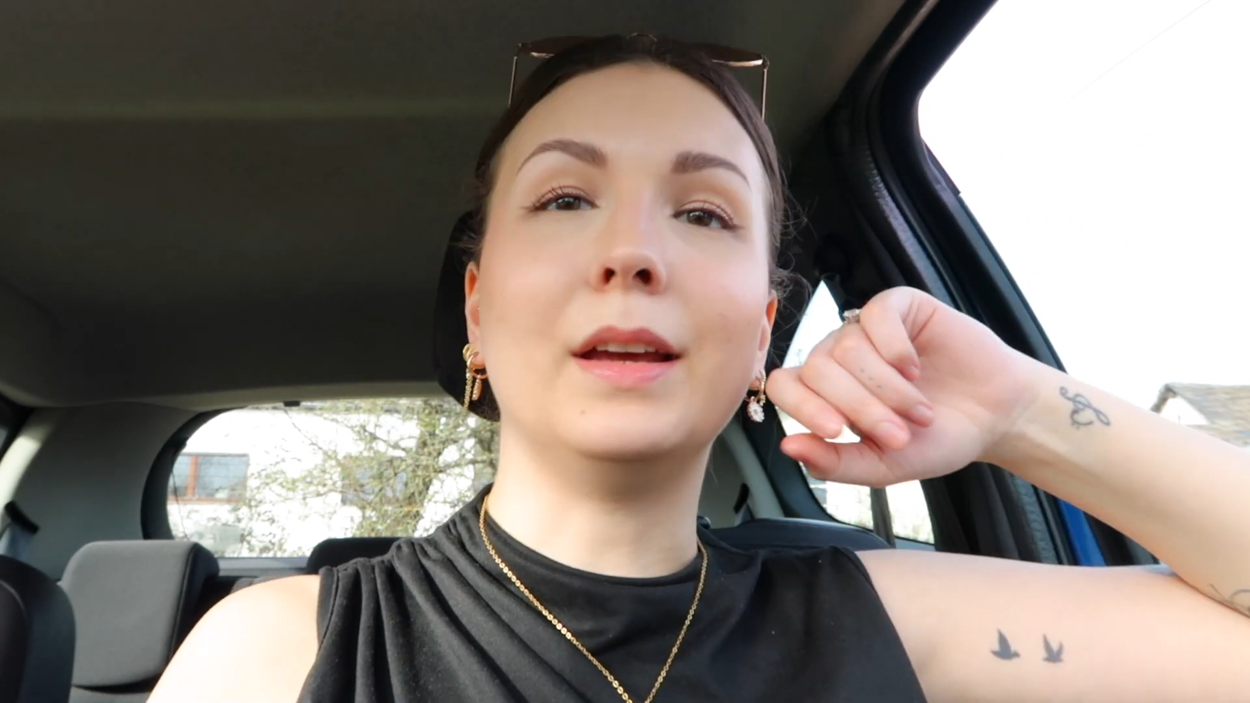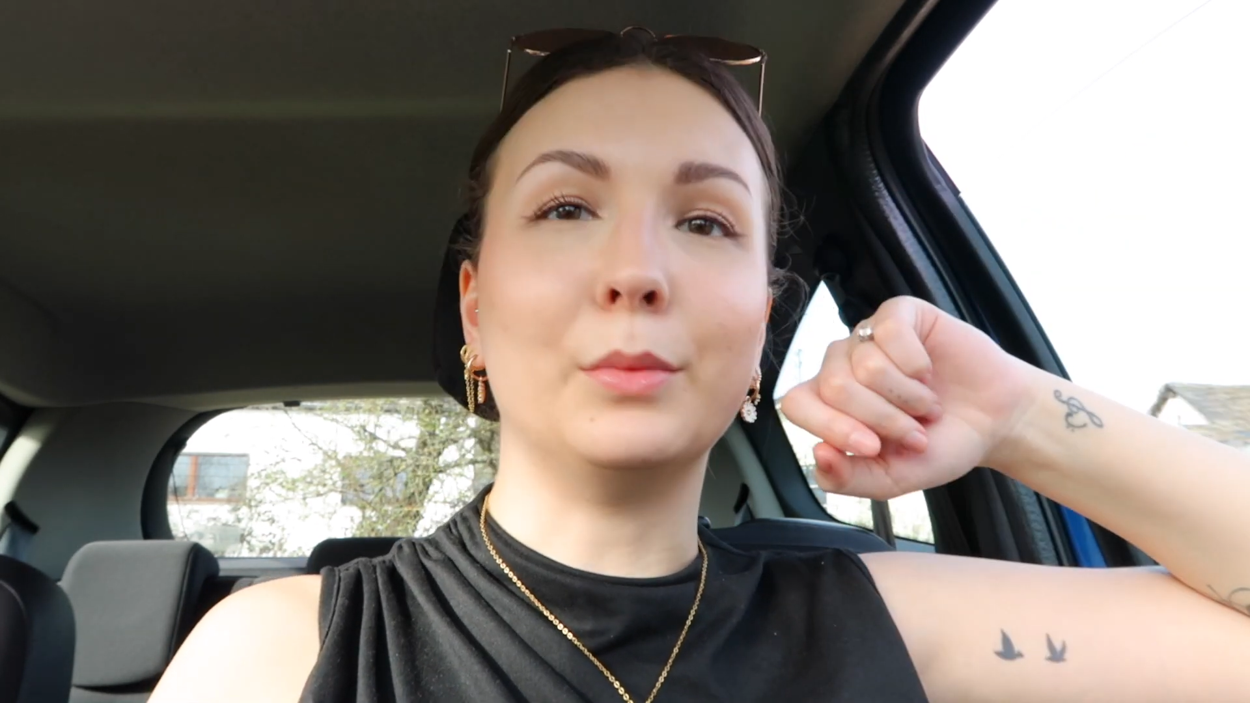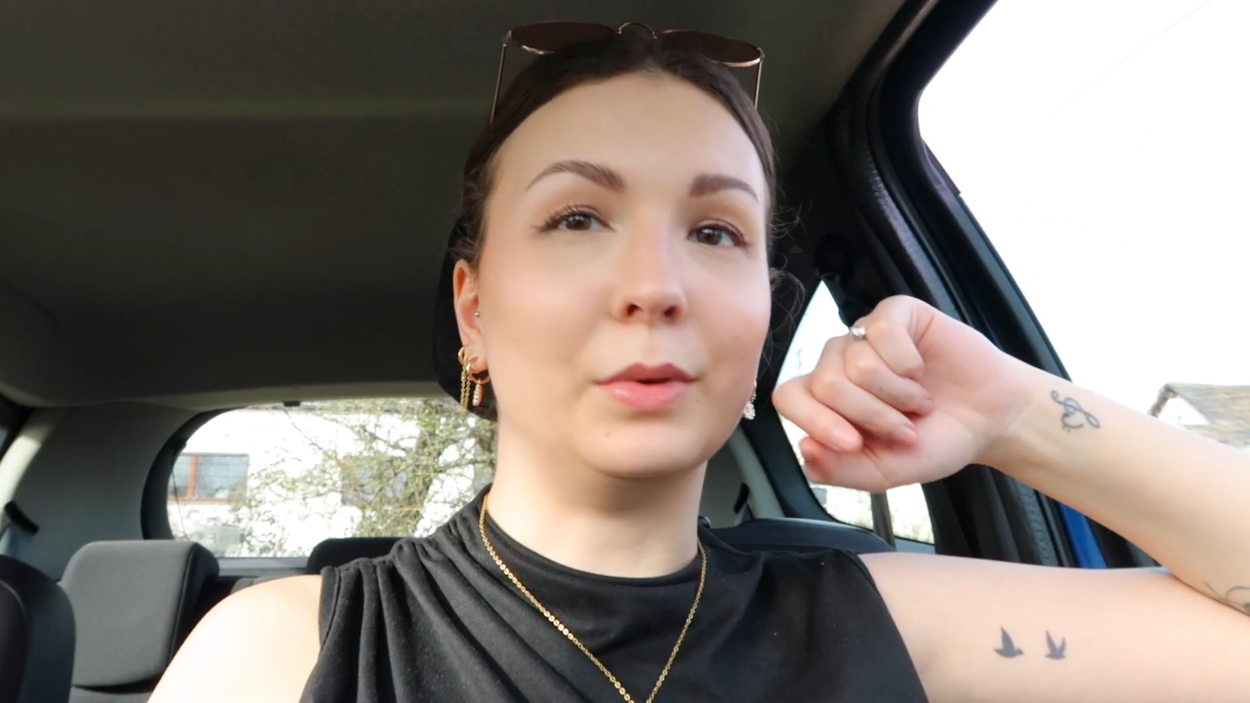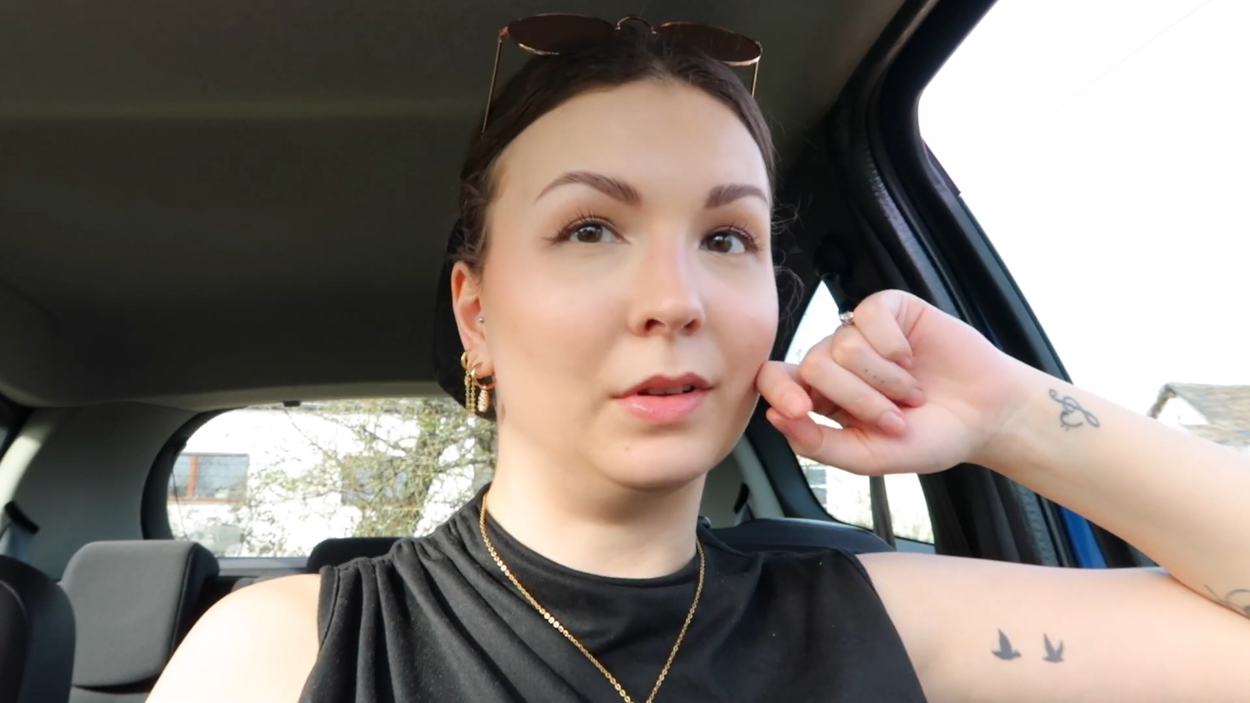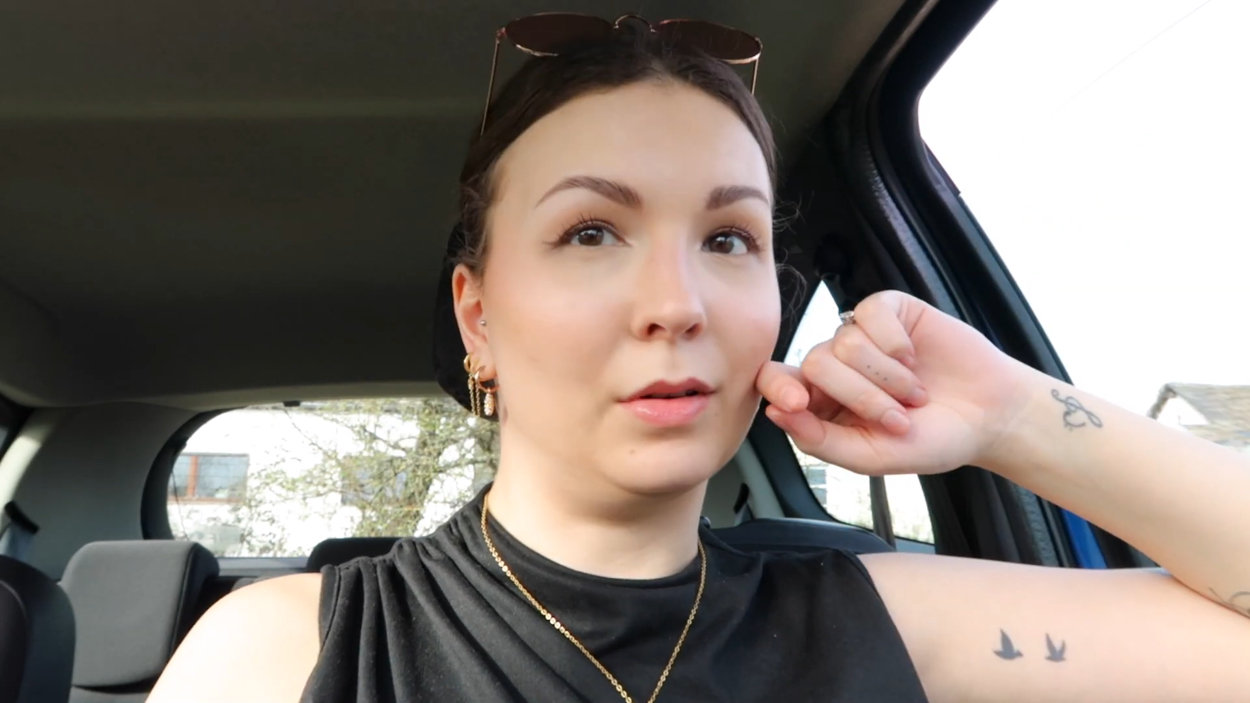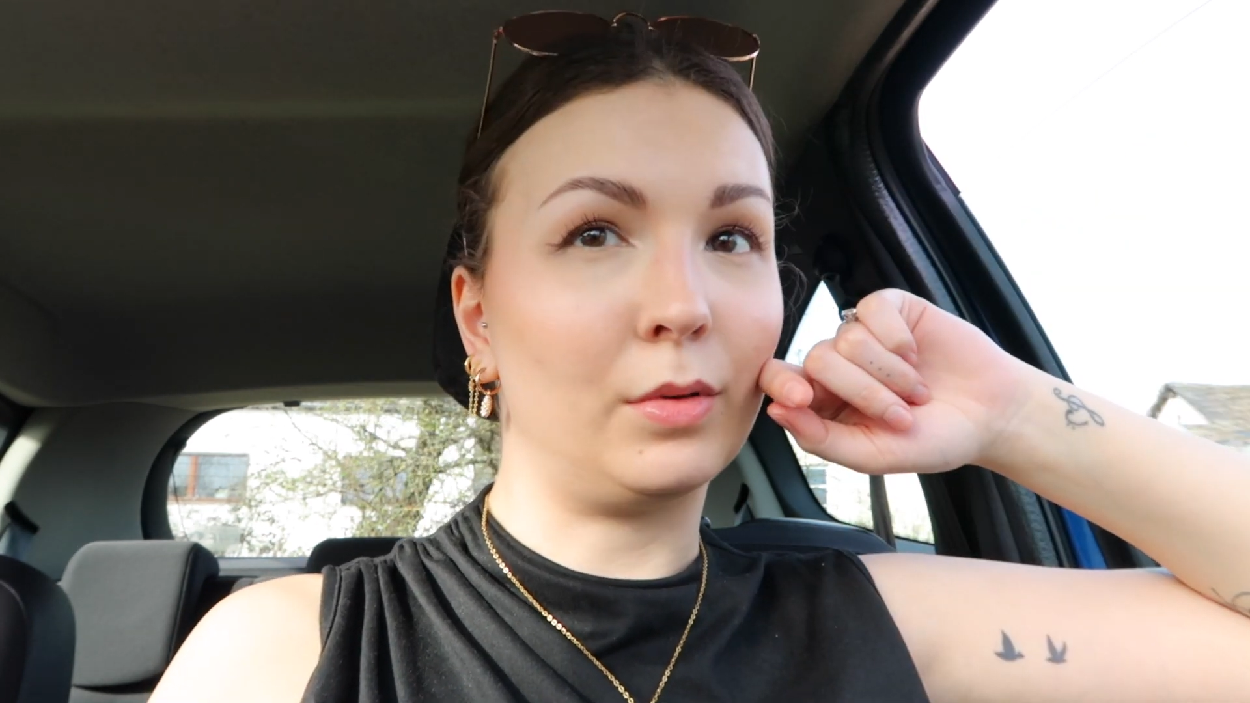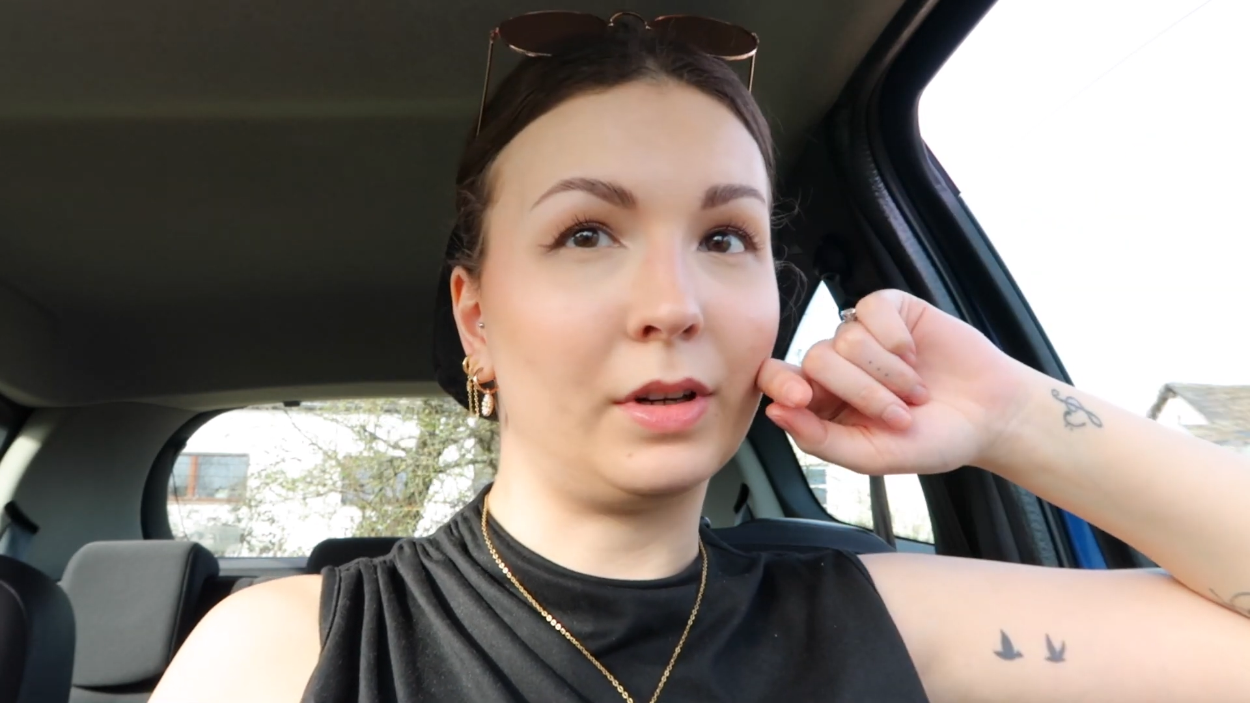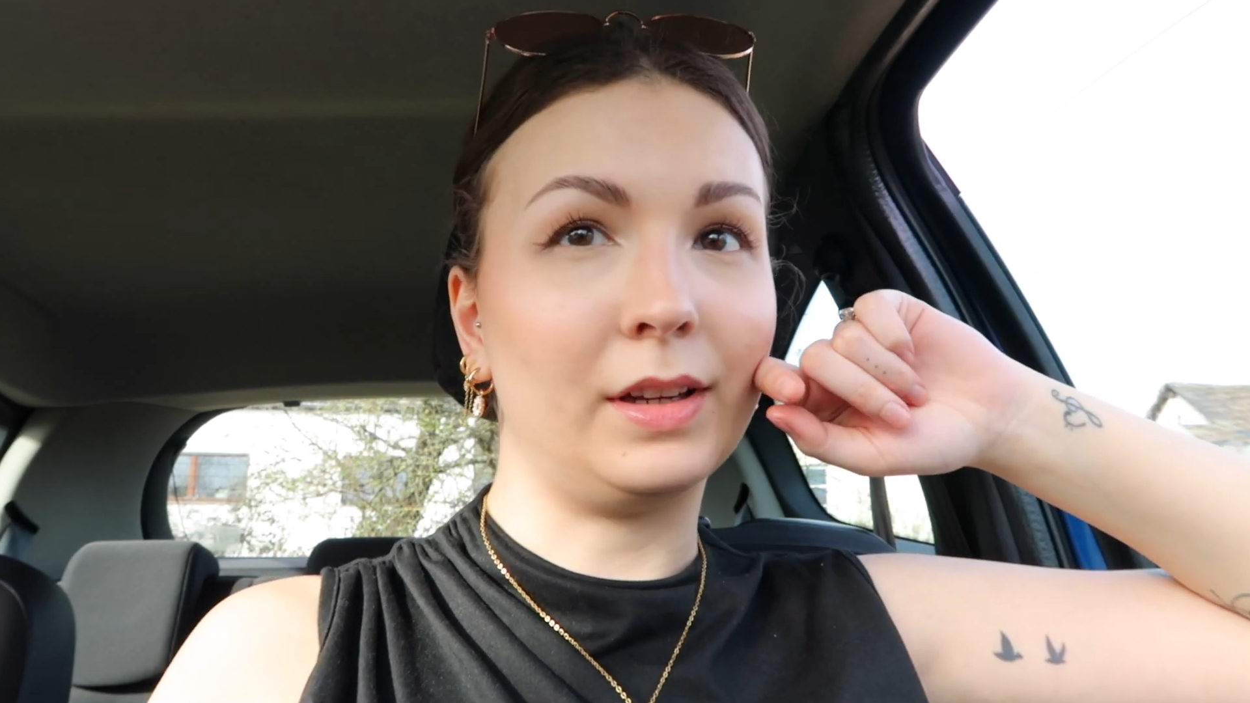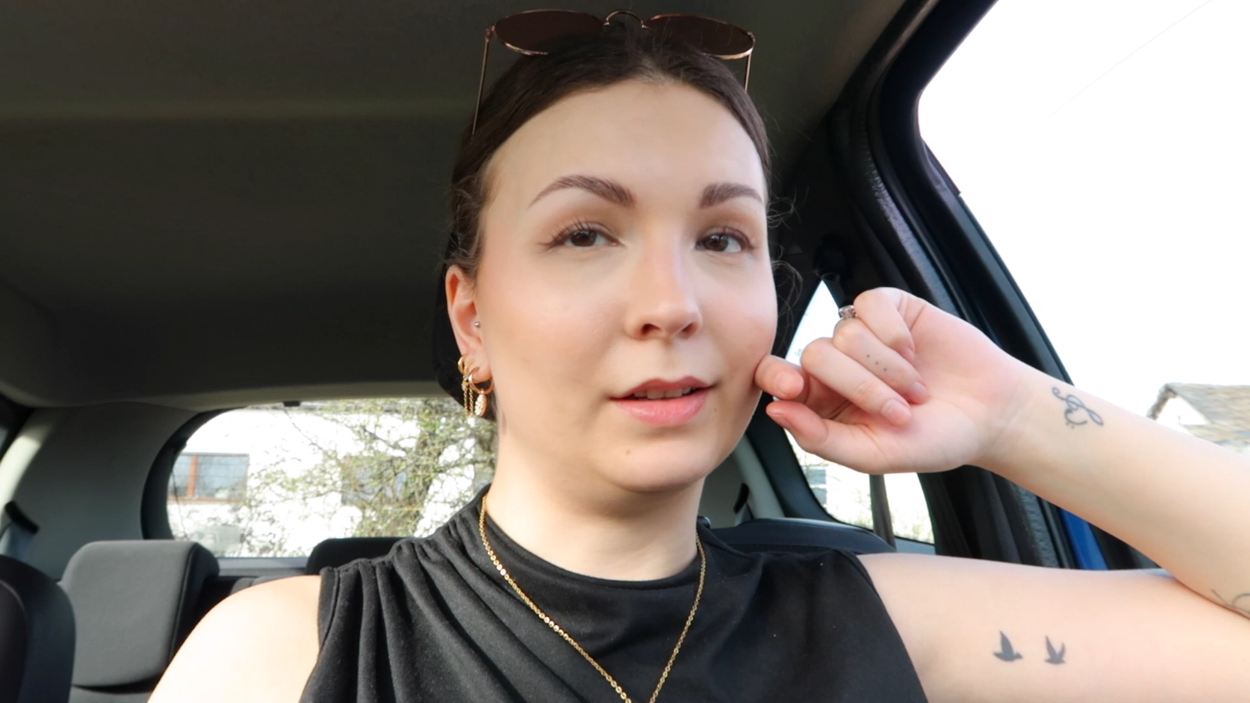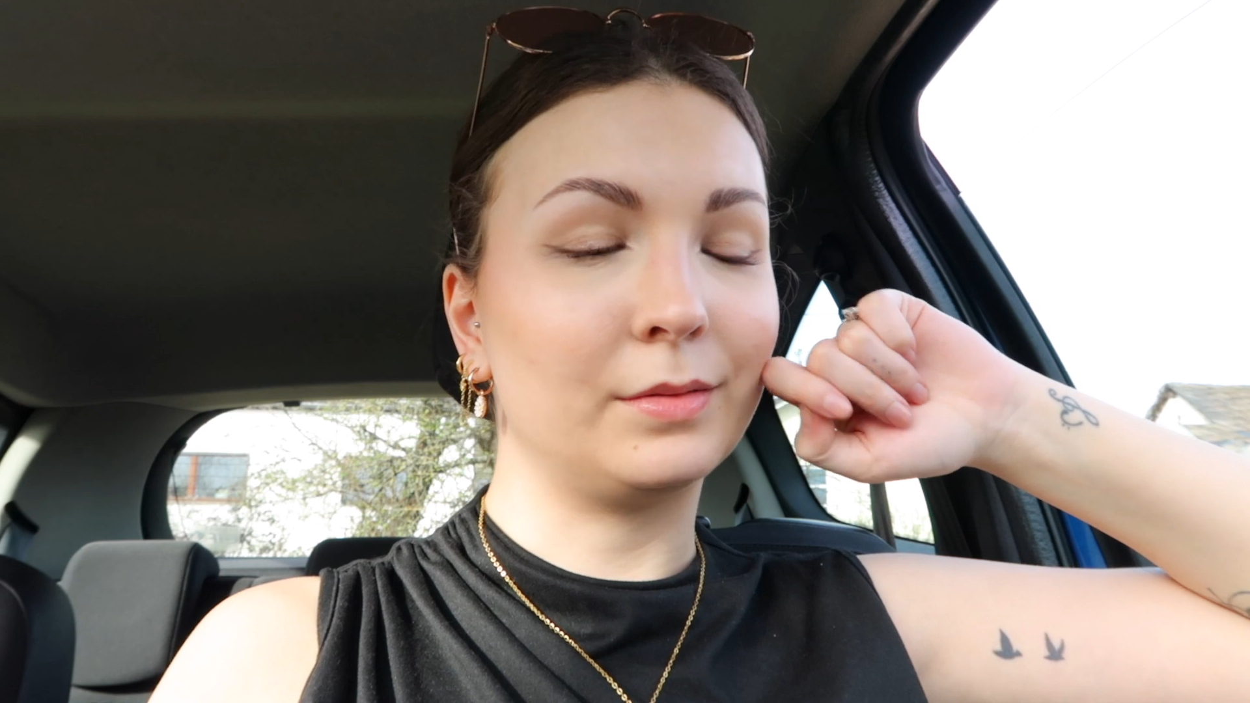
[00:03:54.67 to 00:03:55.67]
it was not
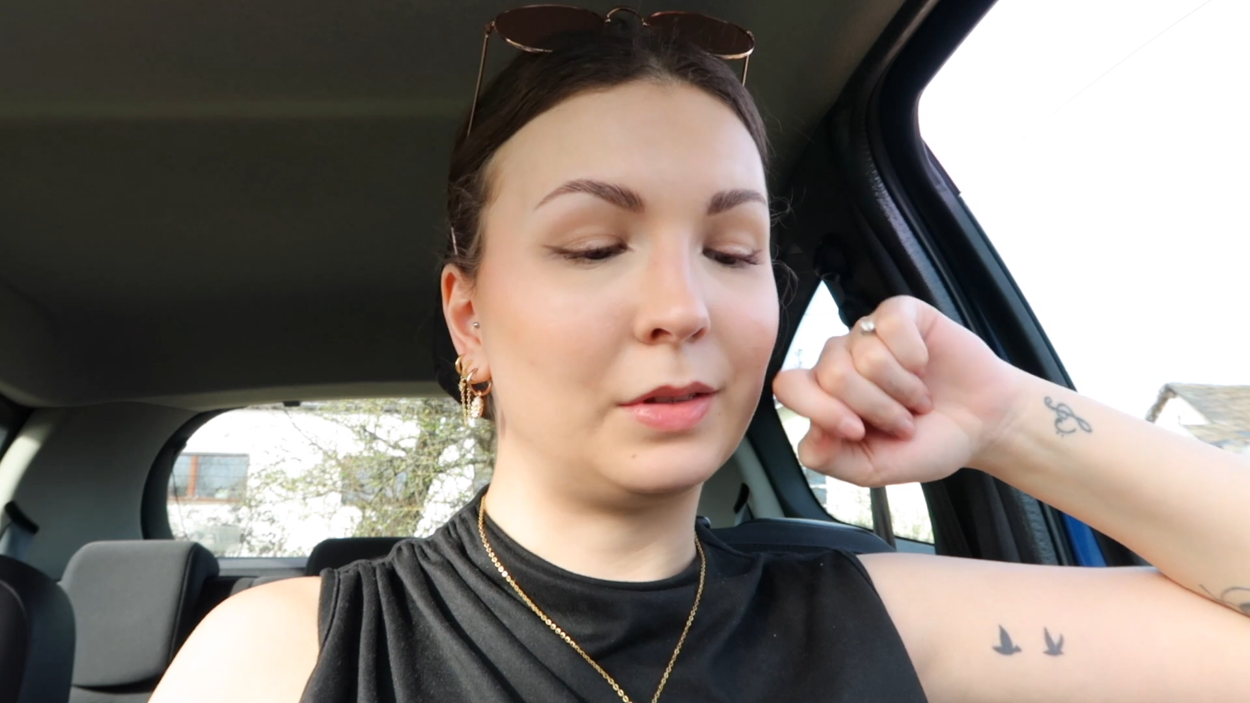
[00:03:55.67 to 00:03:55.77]
working.